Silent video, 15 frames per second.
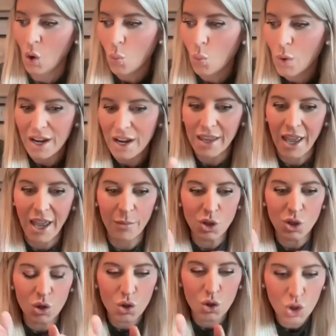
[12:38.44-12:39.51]
when it came
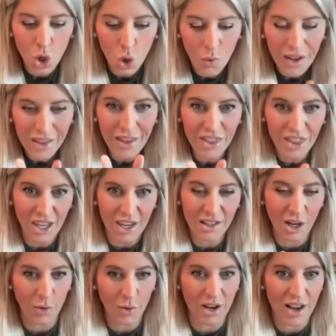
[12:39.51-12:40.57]
to doing the things
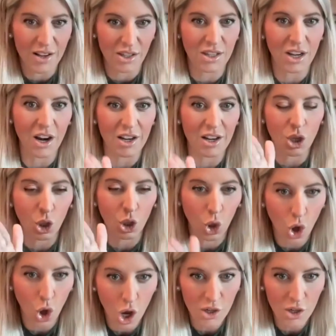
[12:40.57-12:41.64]
that were necessary to
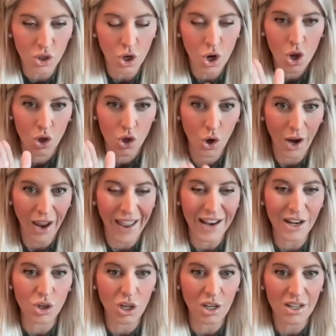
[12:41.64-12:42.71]
launch your
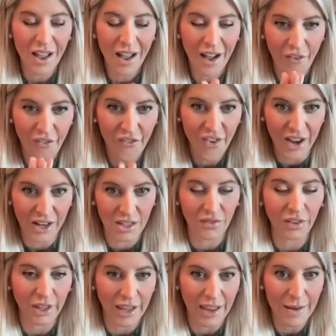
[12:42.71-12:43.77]
agent
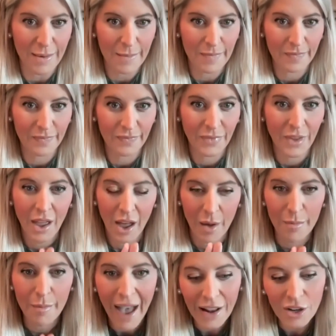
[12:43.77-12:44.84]
effectively.
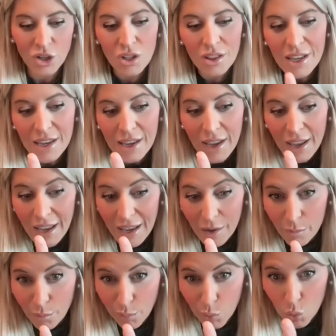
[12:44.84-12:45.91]
Imagine the
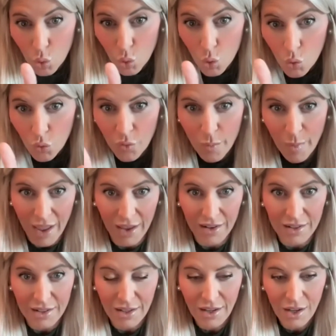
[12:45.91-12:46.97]

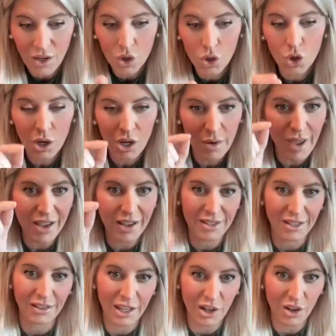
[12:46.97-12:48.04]
improvement you're going to make as
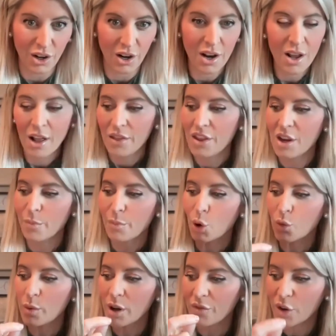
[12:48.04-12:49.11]
a leader, the
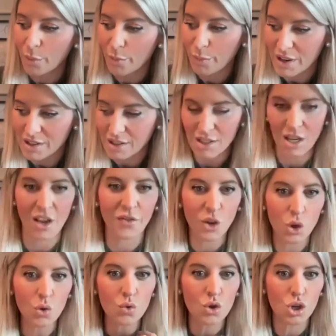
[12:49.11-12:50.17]
improvement of your business if
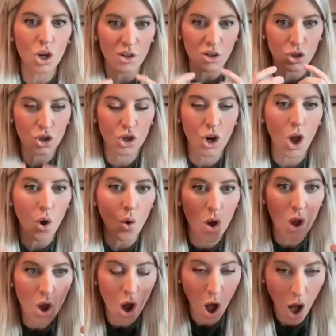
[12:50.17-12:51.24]
you just show
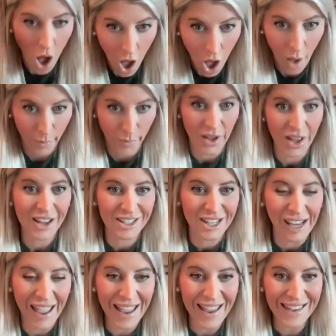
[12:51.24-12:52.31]
up.
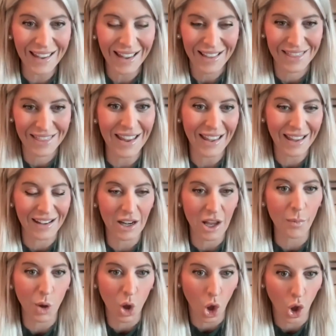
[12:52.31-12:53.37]
Take the in and
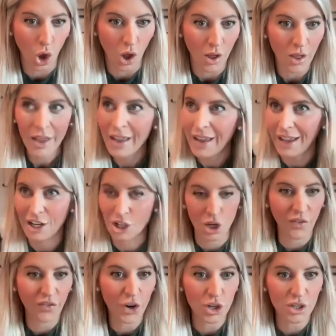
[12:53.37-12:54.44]
up call. It's
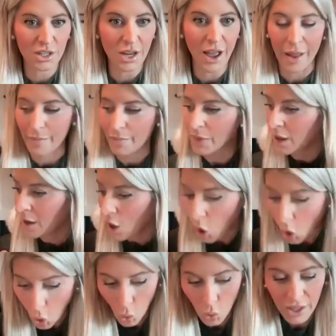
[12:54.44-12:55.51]
your first time.
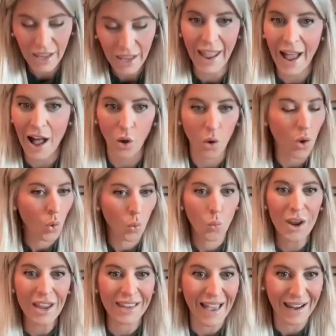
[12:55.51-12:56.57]
Holy cow,
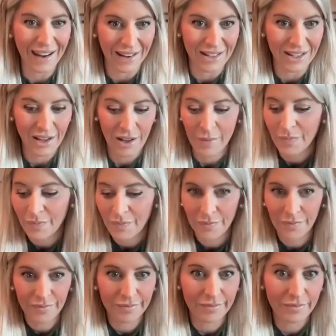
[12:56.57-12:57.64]
we get it.
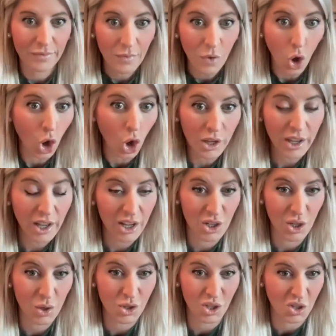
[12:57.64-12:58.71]
All you got to
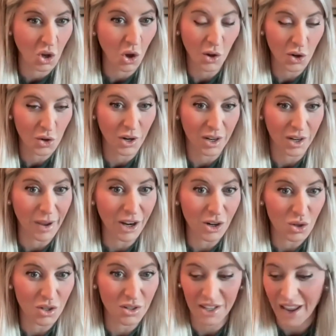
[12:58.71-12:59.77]
do is just call your direct
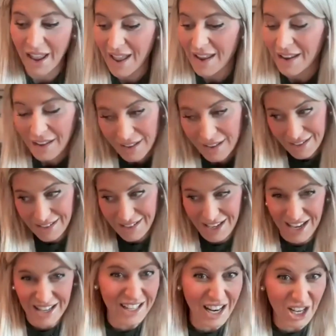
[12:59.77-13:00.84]
manager and say, hey,
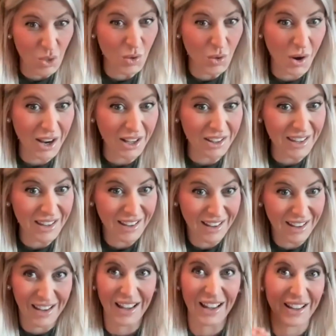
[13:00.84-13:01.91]
did I do it correctly?
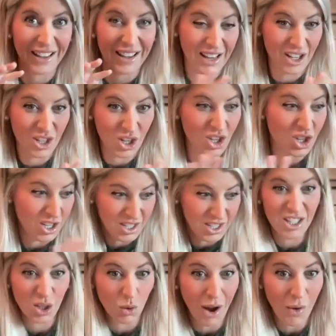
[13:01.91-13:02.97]
Is
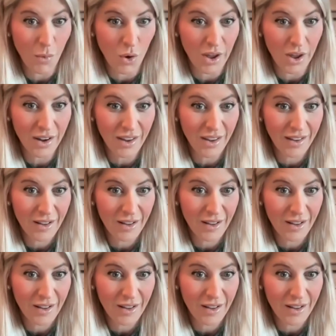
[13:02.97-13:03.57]
this the right one?